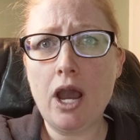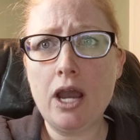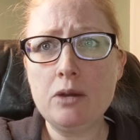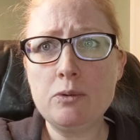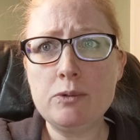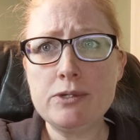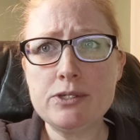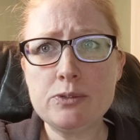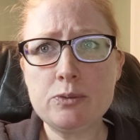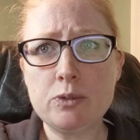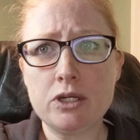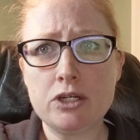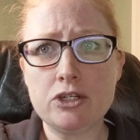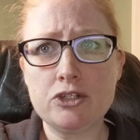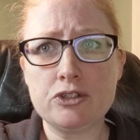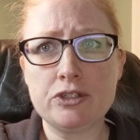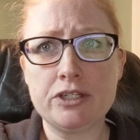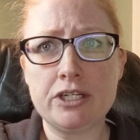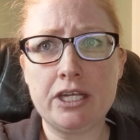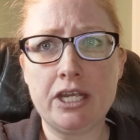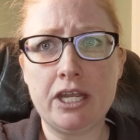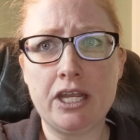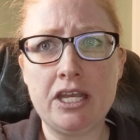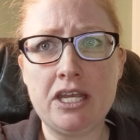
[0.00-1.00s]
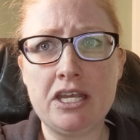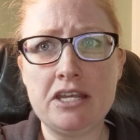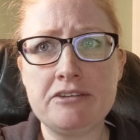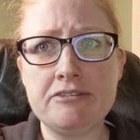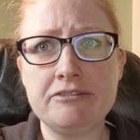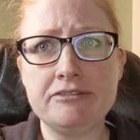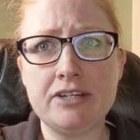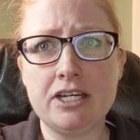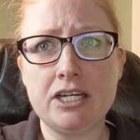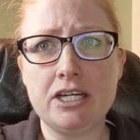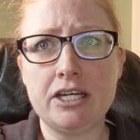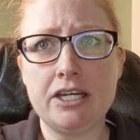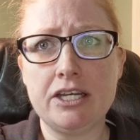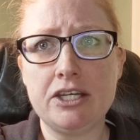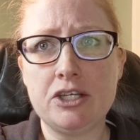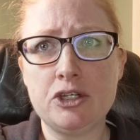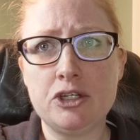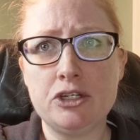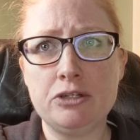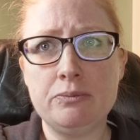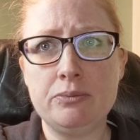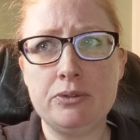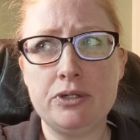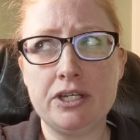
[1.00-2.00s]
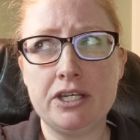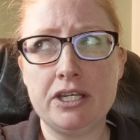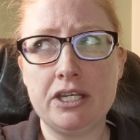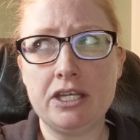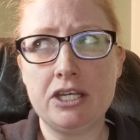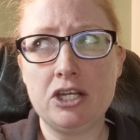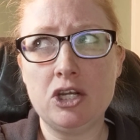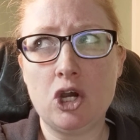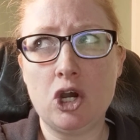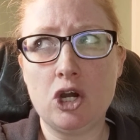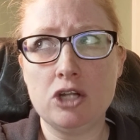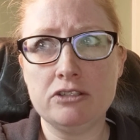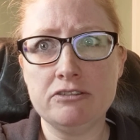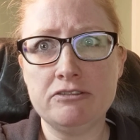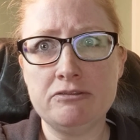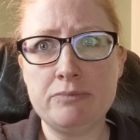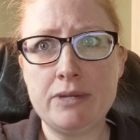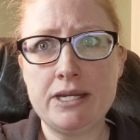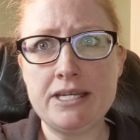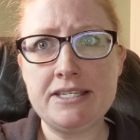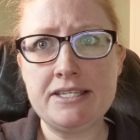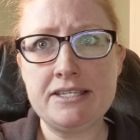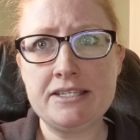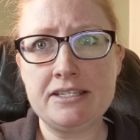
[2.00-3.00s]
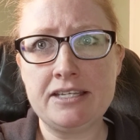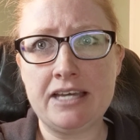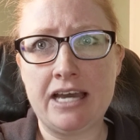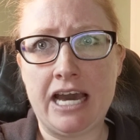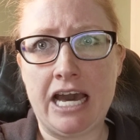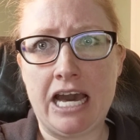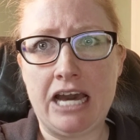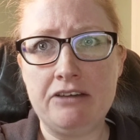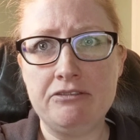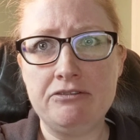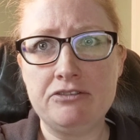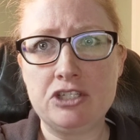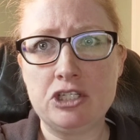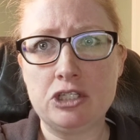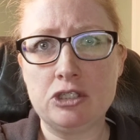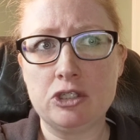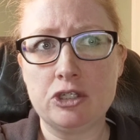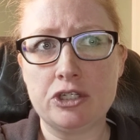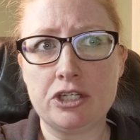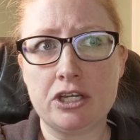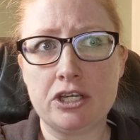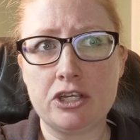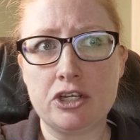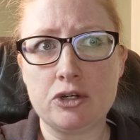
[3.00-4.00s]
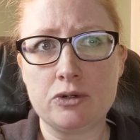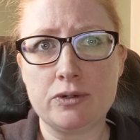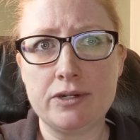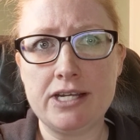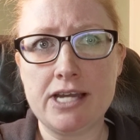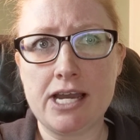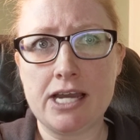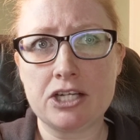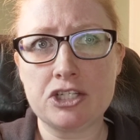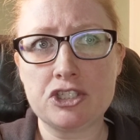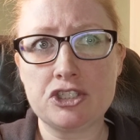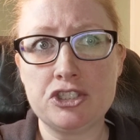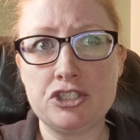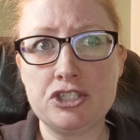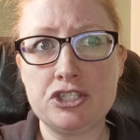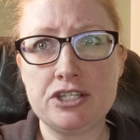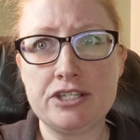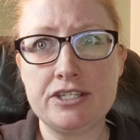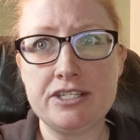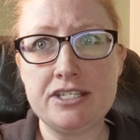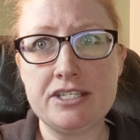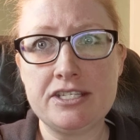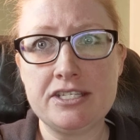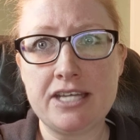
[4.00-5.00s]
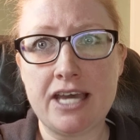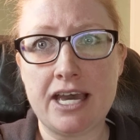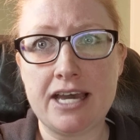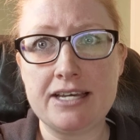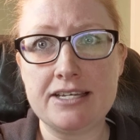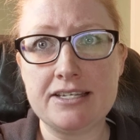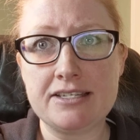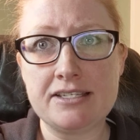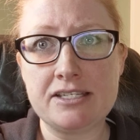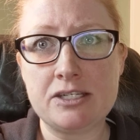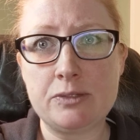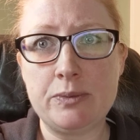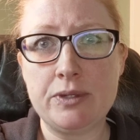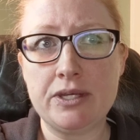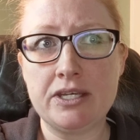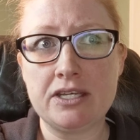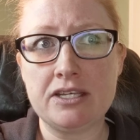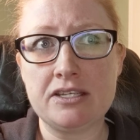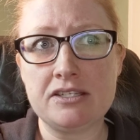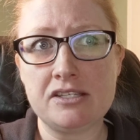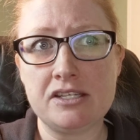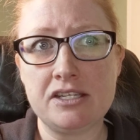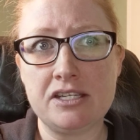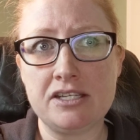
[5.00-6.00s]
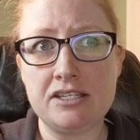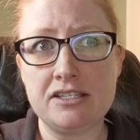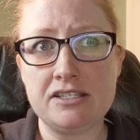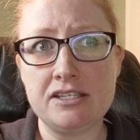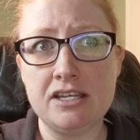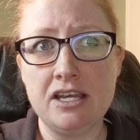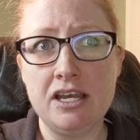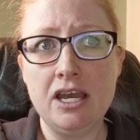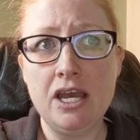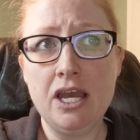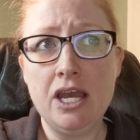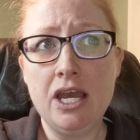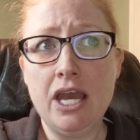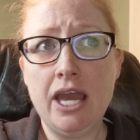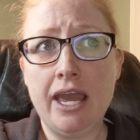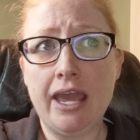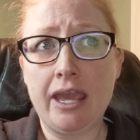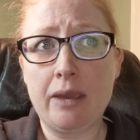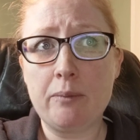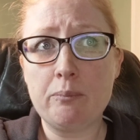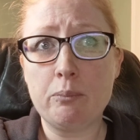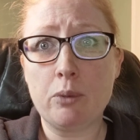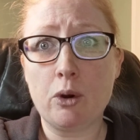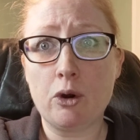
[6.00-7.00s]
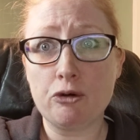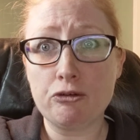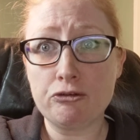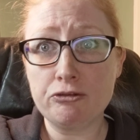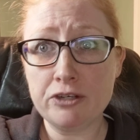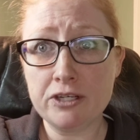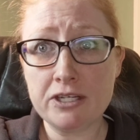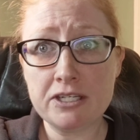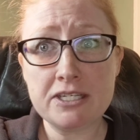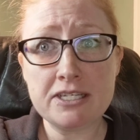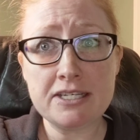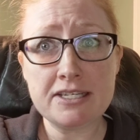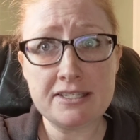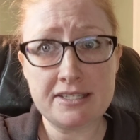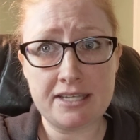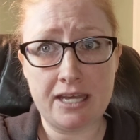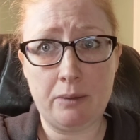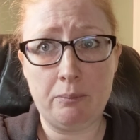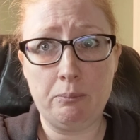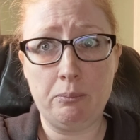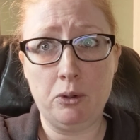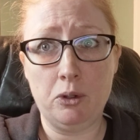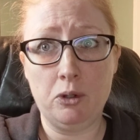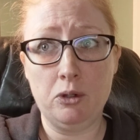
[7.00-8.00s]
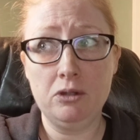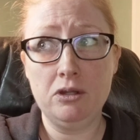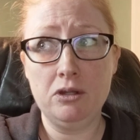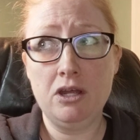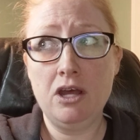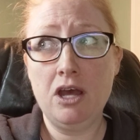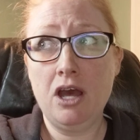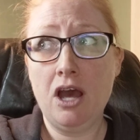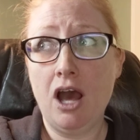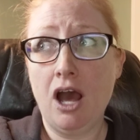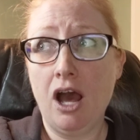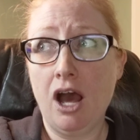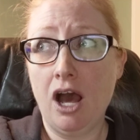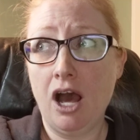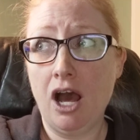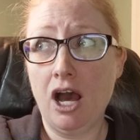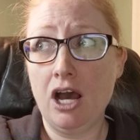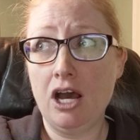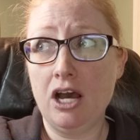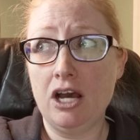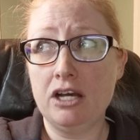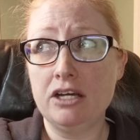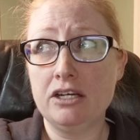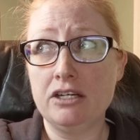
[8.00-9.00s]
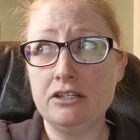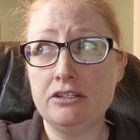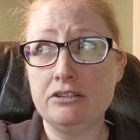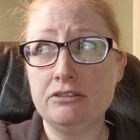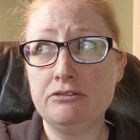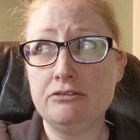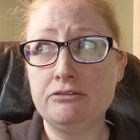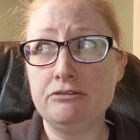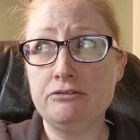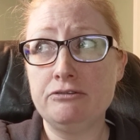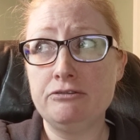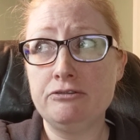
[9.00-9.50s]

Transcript: I was wondering if I could bring in all of my staff to look at your reaction to this test because it is a perfect example of